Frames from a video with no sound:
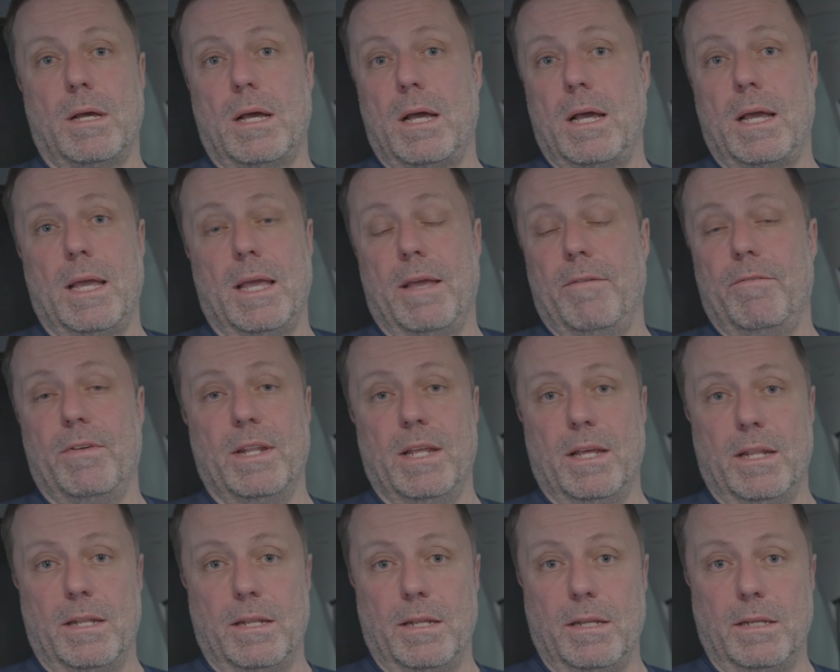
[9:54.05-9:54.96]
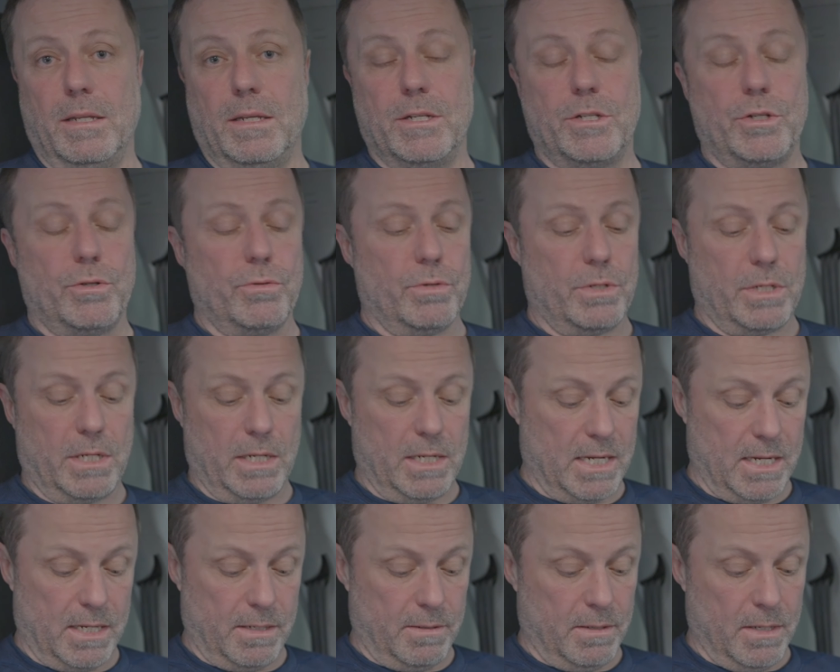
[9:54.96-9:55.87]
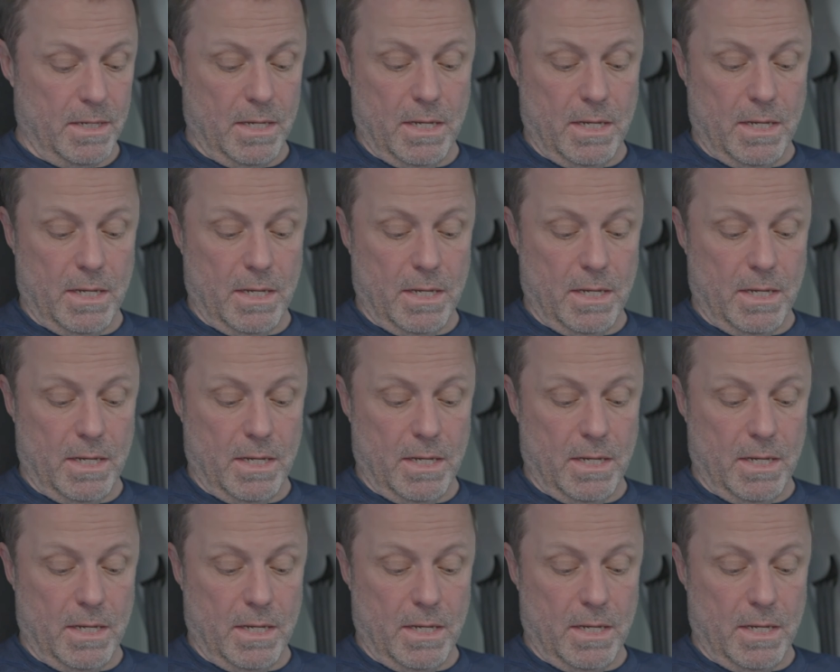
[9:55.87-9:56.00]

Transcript: I haven't had any issues, and I